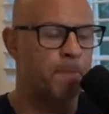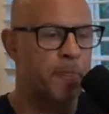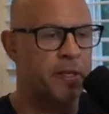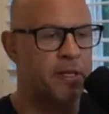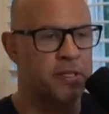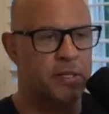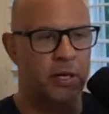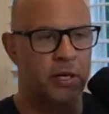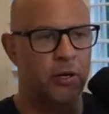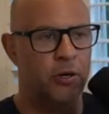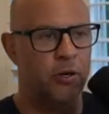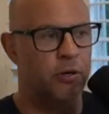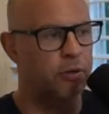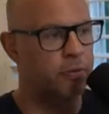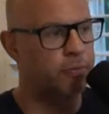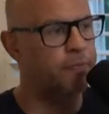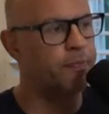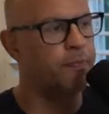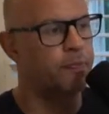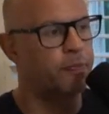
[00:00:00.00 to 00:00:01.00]
So
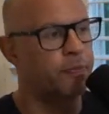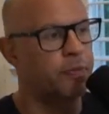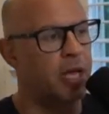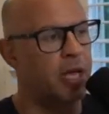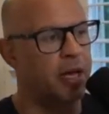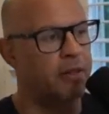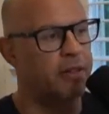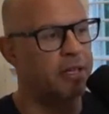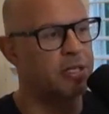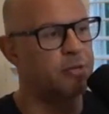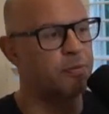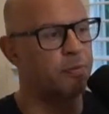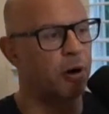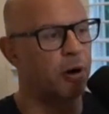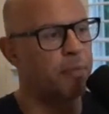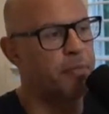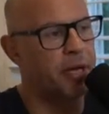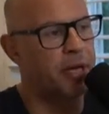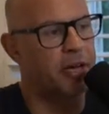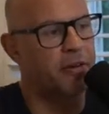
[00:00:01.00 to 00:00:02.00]
yeah, that's my
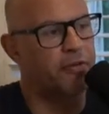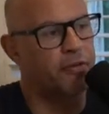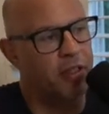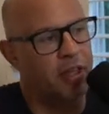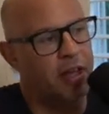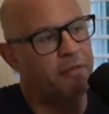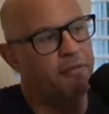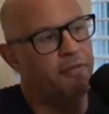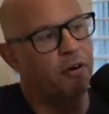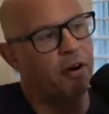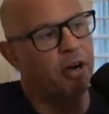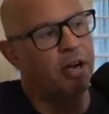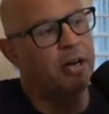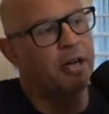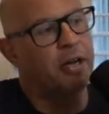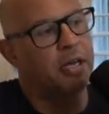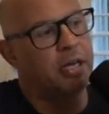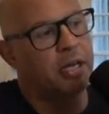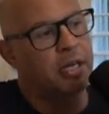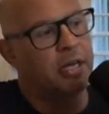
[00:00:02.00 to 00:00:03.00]
pick for that fight.
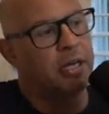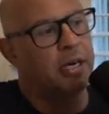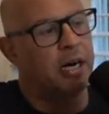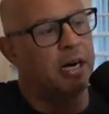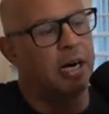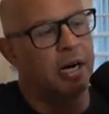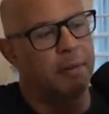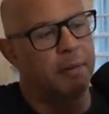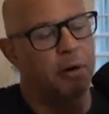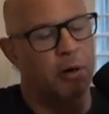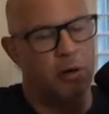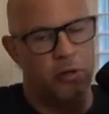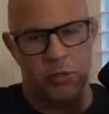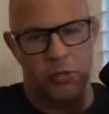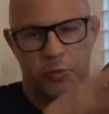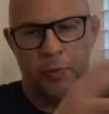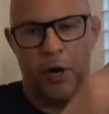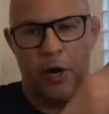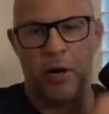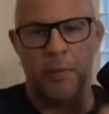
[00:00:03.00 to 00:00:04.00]
I
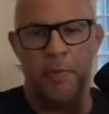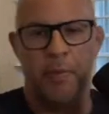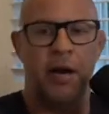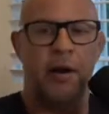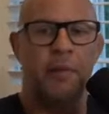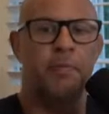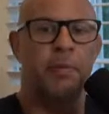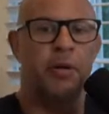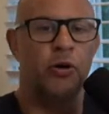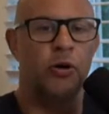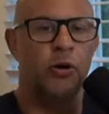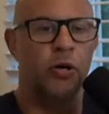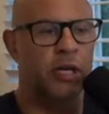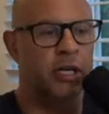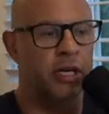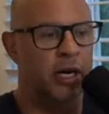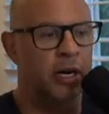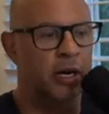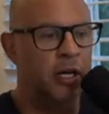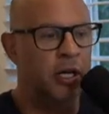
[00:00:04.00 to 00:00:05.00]
spoke about it a bit
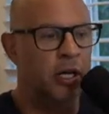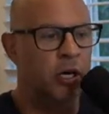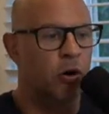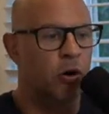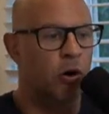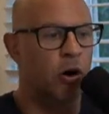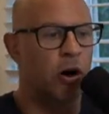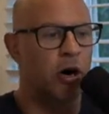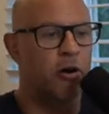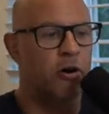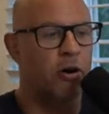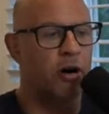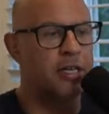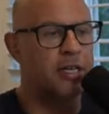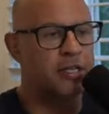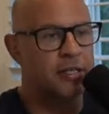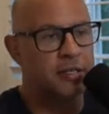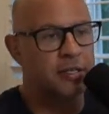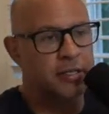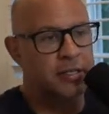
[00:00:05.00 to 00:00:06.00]
earlier. All right,
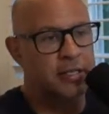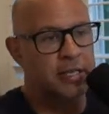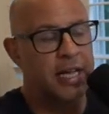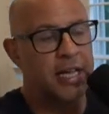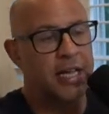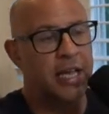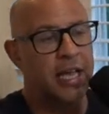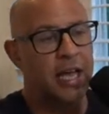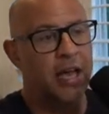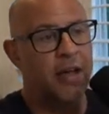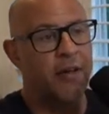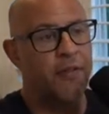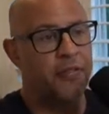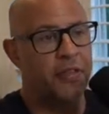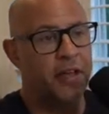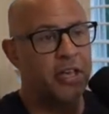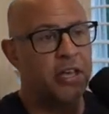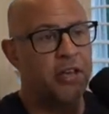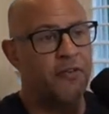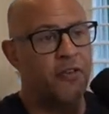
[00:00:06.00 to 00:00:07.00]
guys, take care.
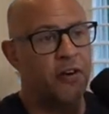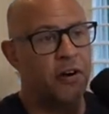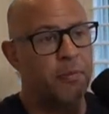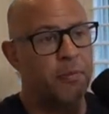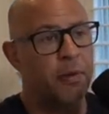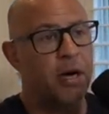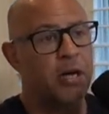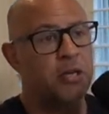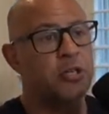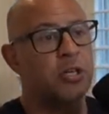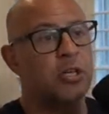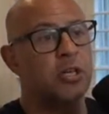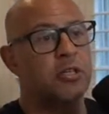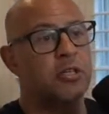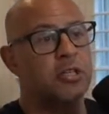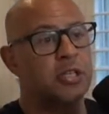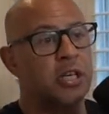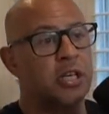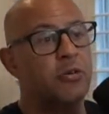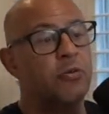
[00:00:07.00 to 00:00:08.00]
Thank you very much. And I'll
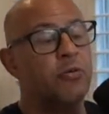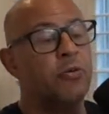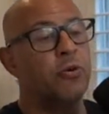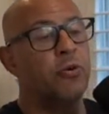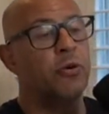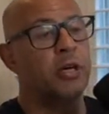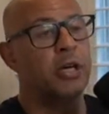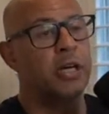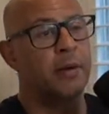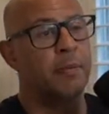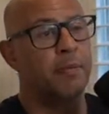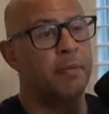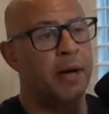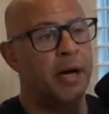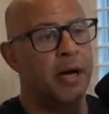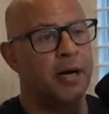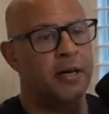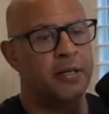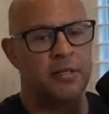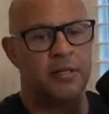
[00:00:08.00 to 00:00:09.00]
see you in
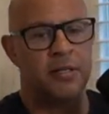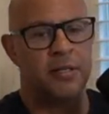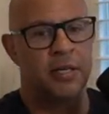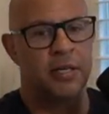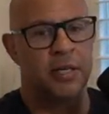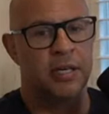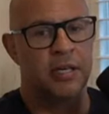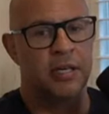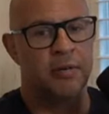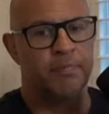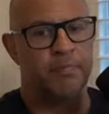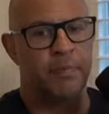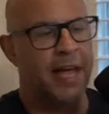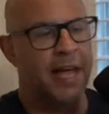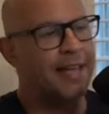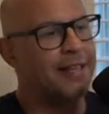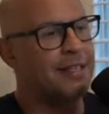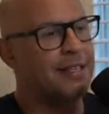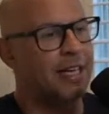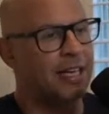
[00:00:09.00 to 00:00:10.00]
about
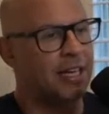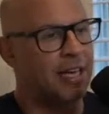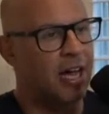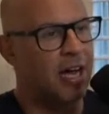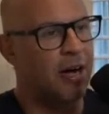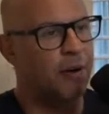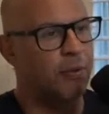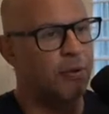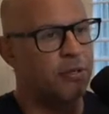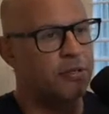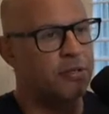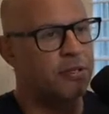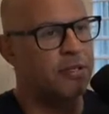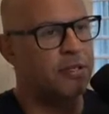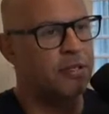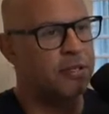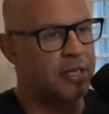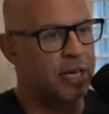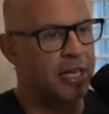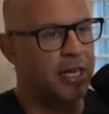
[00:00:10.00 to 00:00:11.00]
18 hours.
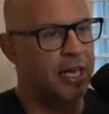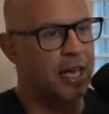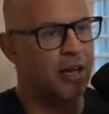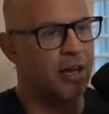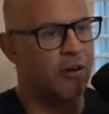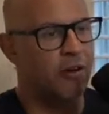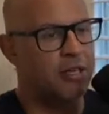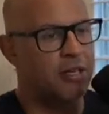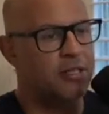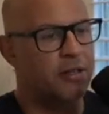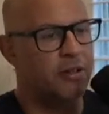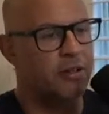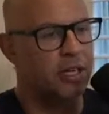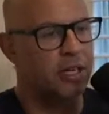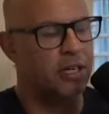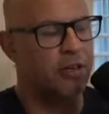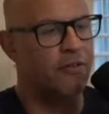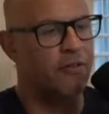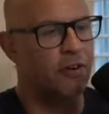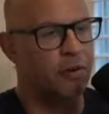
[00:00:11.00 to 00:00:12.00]
Take care, guys.
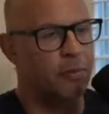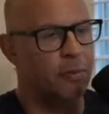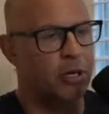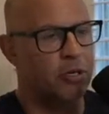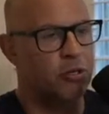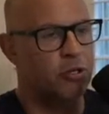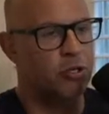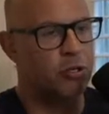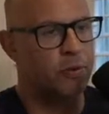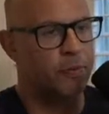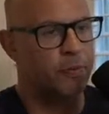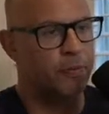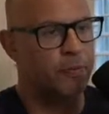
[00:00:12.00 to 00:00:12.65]
Thank you very much.